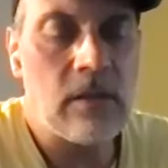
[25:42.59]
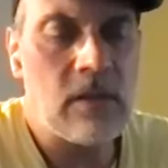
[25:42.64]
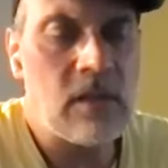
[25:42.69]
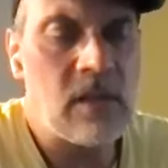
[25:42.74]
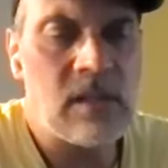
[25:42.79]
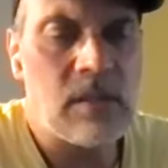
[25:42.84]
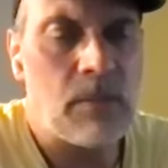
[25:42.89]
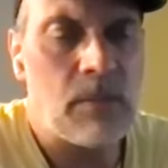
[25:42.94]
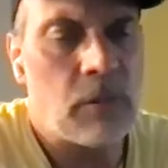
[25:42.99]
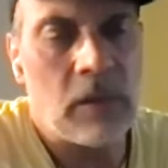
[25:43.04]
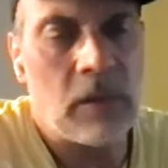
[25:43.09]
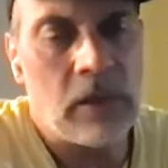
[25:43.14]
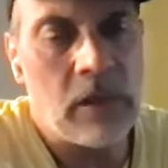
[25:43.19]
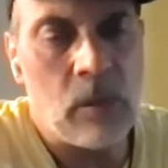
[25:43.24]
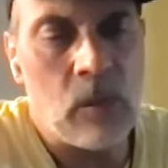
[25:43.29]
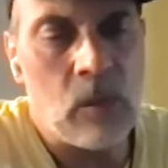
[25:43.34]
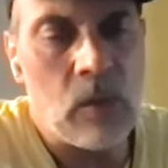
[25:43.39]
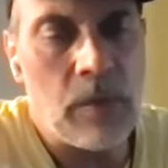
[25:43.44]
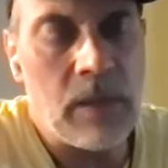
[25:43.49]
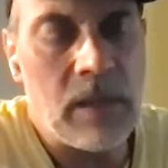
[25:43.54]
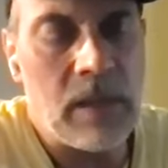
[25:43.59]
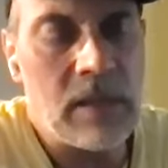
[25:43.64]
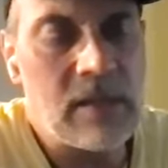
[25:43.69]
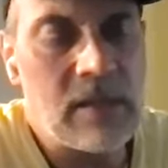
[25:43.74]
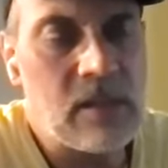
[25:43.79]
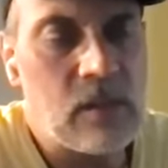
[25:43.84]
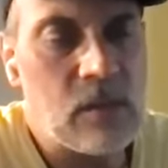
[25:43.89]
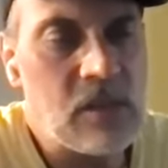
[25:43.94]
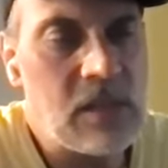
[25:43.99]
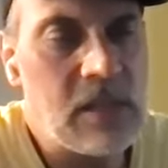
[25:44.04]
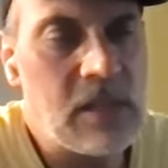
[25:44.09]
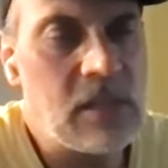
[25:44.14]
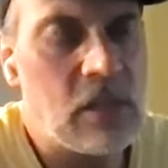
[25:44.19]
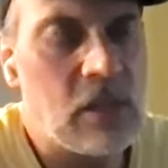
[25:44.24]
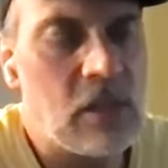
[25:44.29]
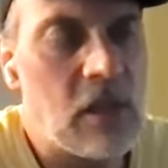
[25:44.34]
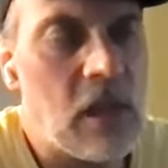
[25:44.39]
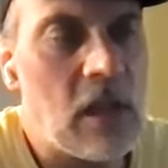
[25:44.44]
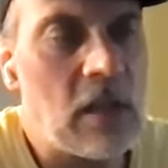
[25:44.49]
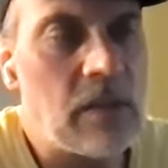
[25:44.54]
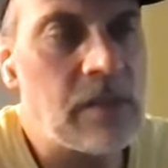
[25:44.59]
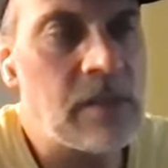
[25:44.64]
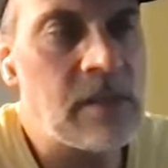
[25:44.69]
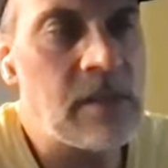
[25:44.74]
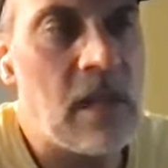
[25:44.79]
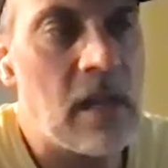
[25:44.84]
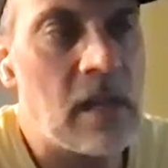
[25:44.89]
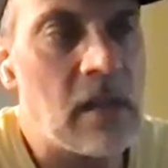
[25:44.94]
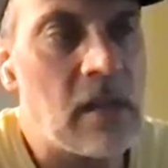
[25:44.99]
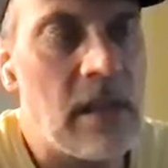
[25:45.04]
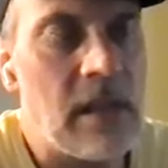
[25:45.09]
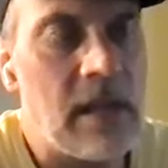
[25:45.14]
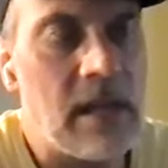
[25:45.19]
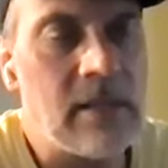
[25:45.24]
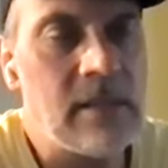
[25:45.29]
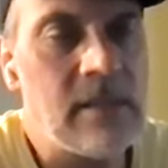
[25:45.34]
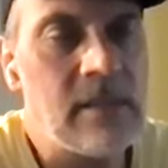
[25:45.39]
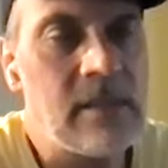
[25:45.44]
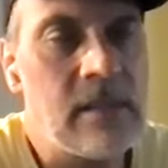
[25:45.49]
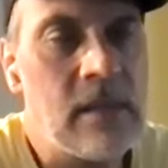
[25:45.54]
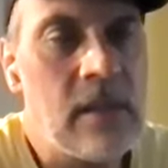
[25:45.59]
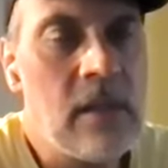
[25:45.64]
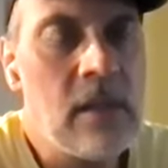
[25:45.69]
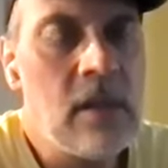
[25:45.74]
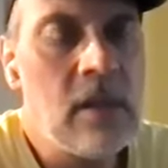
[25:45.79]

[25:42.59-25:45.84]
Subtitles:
She's a brilliant woman. And so she took all of us knuckleheads,